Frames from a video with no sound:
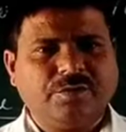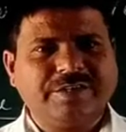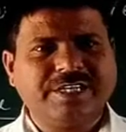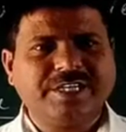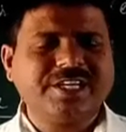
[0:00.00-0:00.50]

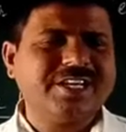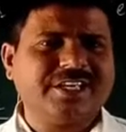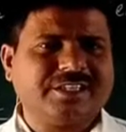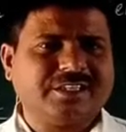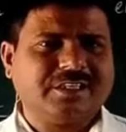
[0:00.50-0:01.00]

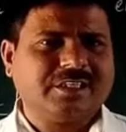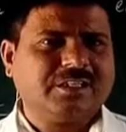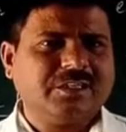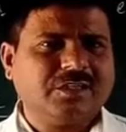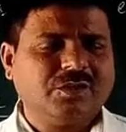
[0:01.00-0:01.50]
vegetarian.
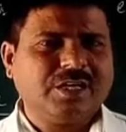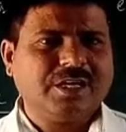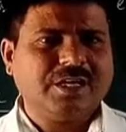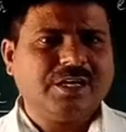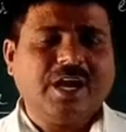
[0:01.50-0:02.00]

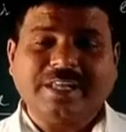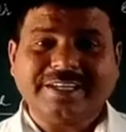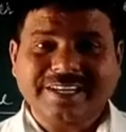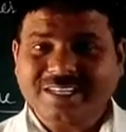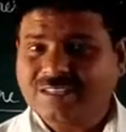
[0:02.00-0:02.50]
Okay, and the
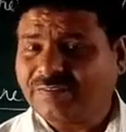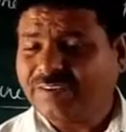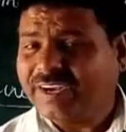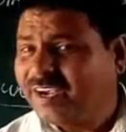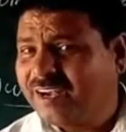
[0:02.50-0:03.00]
dress of
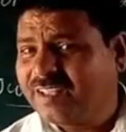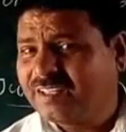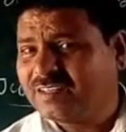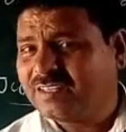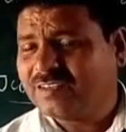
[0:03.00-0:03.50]
an
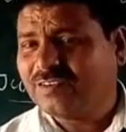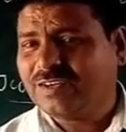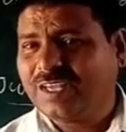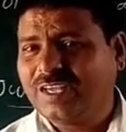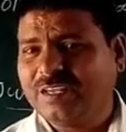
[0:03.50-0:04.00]
Indian.
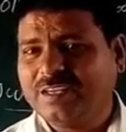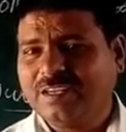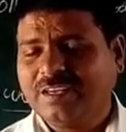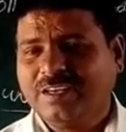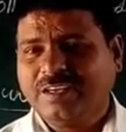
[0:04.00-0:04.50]

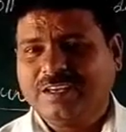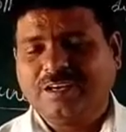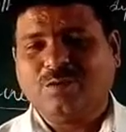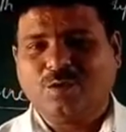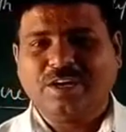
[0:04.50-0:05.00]
Okay,
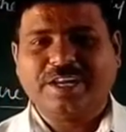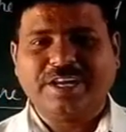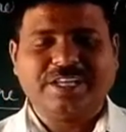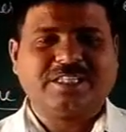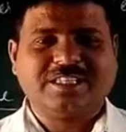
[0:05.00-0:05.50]
olden
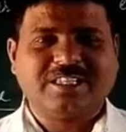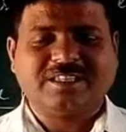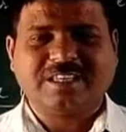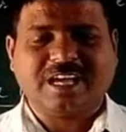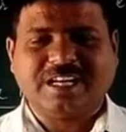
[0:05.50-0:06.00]
days this
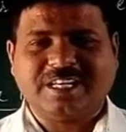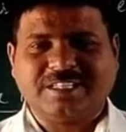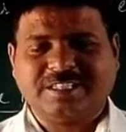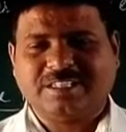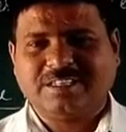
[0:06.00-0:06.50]
is
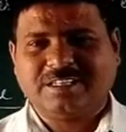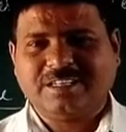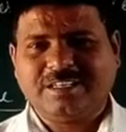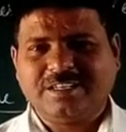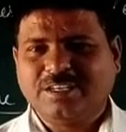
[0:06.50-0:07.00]
saris.
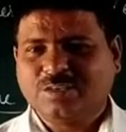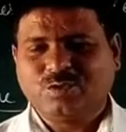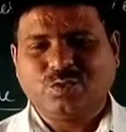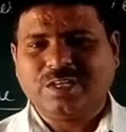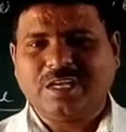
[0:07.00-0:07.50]

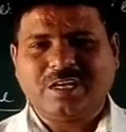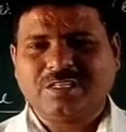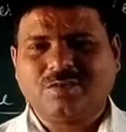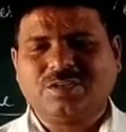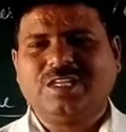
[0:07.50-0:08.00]

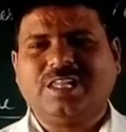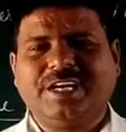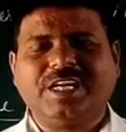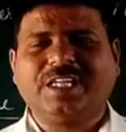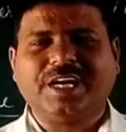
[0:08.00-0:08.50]
Chudidaras are the
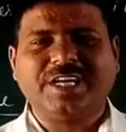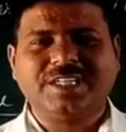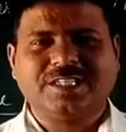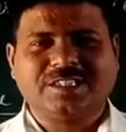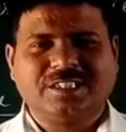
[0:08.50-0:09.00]
later
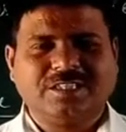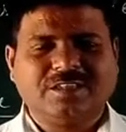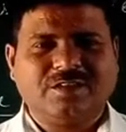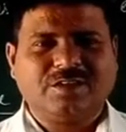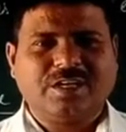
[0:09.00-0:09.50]
traditions.
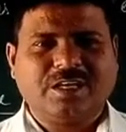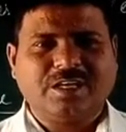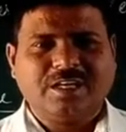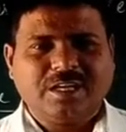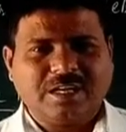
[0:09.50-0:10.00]

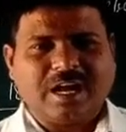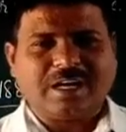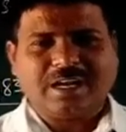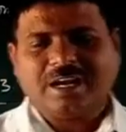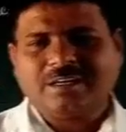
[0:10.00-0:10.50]
Okay,
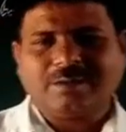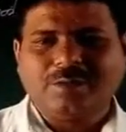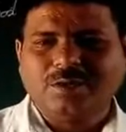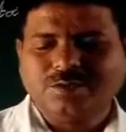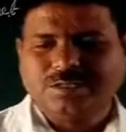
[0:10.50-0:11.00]
ghagra and the
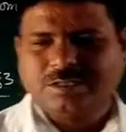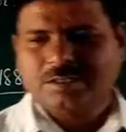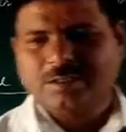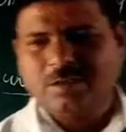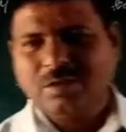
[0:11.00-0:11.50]
gloves.
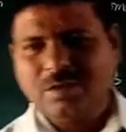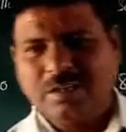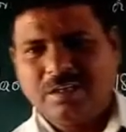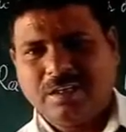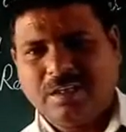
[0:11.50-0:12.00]

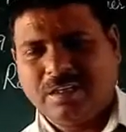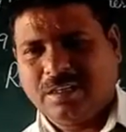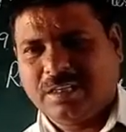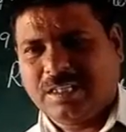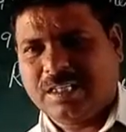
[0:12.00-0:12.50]
No,
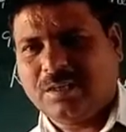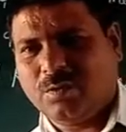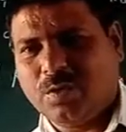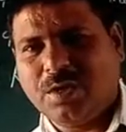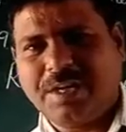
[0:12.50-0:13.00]
see,
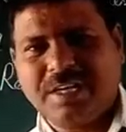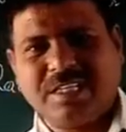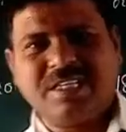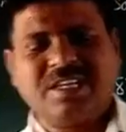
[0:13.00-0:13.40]
olden days